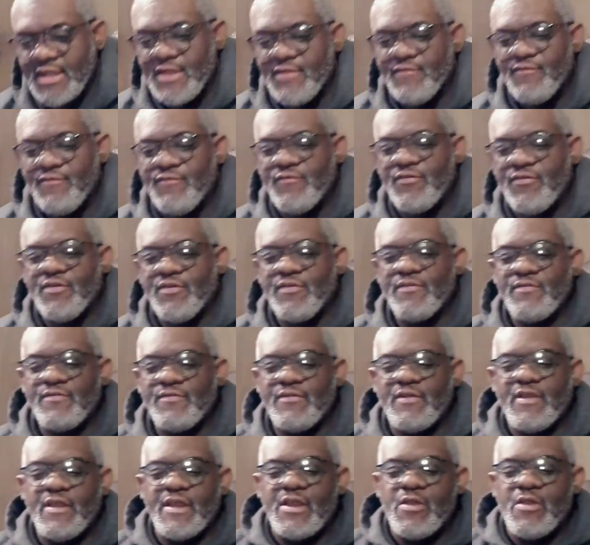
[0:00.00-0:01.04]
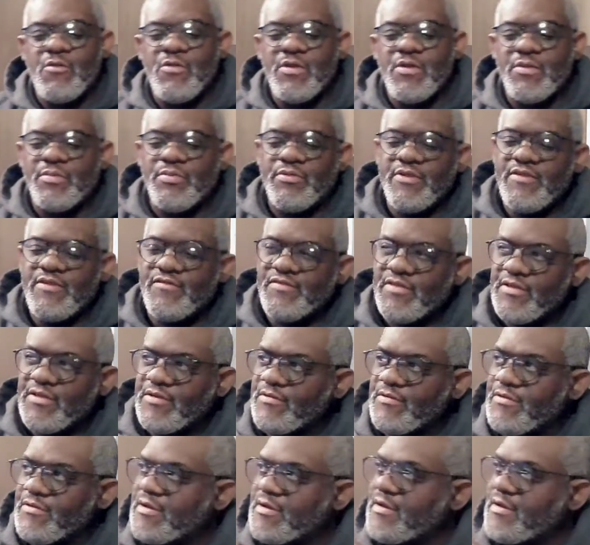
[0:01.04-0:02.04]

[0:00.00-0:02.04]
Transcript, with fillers: for a quick preview,